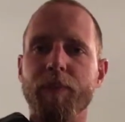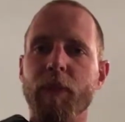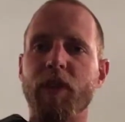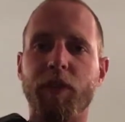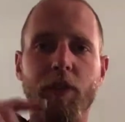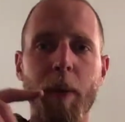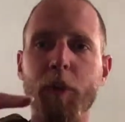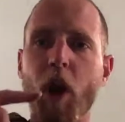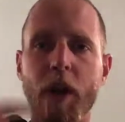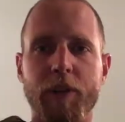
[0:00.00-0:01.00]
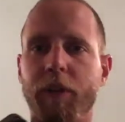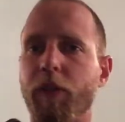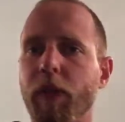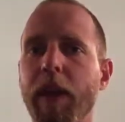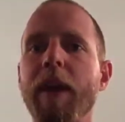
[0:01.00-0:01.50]

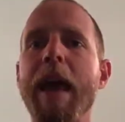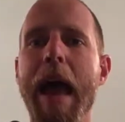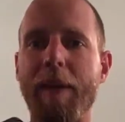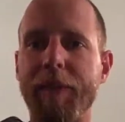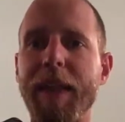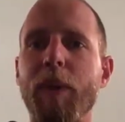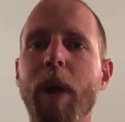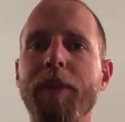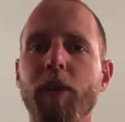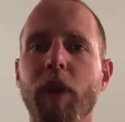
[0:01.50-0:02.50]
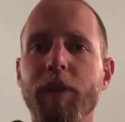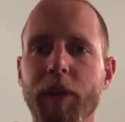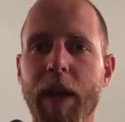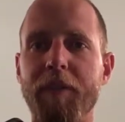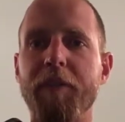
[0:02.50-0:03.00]
subconsciously having that rifle
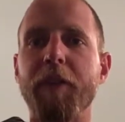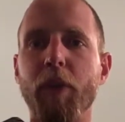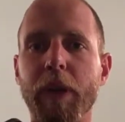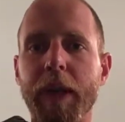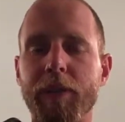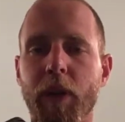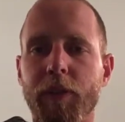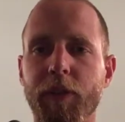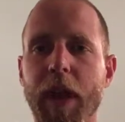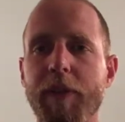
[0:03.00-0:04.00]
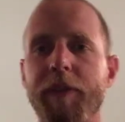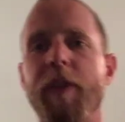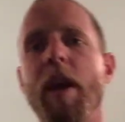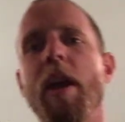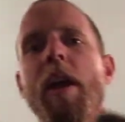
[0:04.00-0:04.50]
unsafe, feeling it's unsafe,
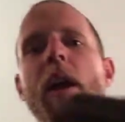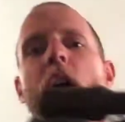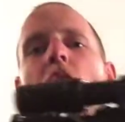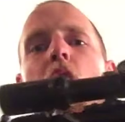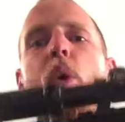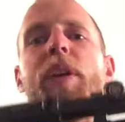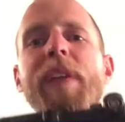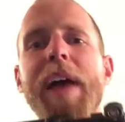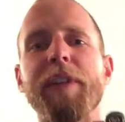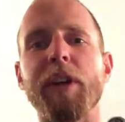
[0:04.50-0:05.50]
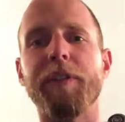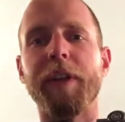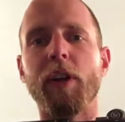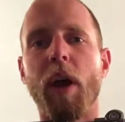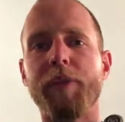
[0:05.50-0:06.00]
always having your
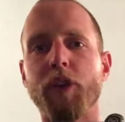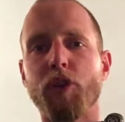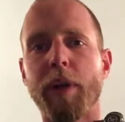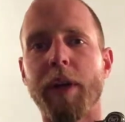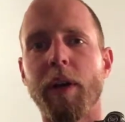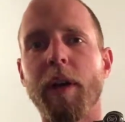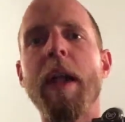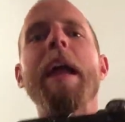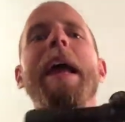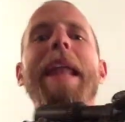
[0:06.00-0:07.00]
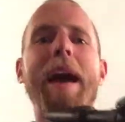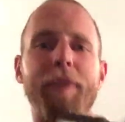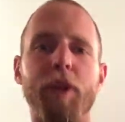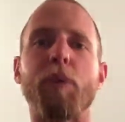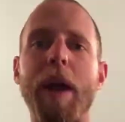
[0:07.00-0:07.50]
finger off the trigger, and
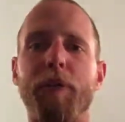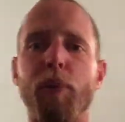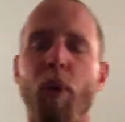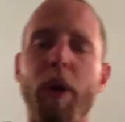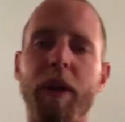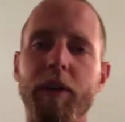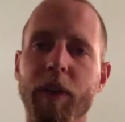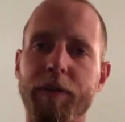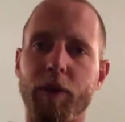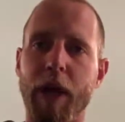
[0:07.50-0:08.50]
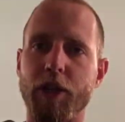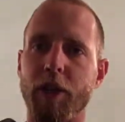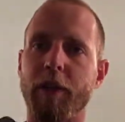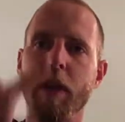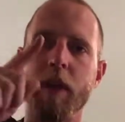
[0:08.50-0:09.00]
having the rifle pointed in a safe
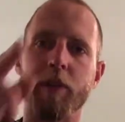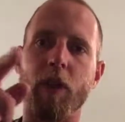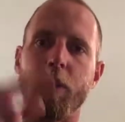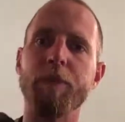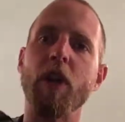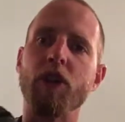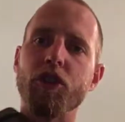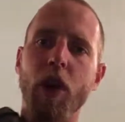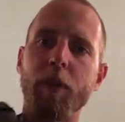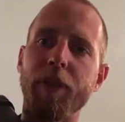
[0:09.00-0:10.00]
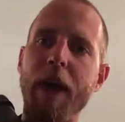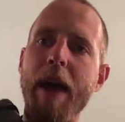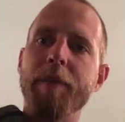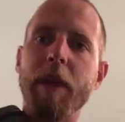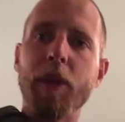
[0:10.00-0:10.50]
direction. So start with
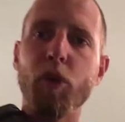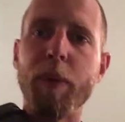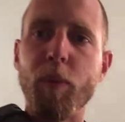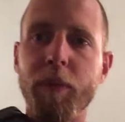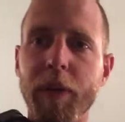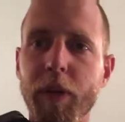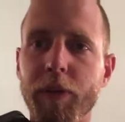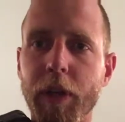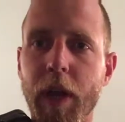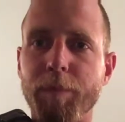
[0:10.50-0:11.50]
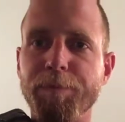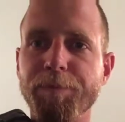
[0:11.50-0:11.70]
that, and there will be more videos to come.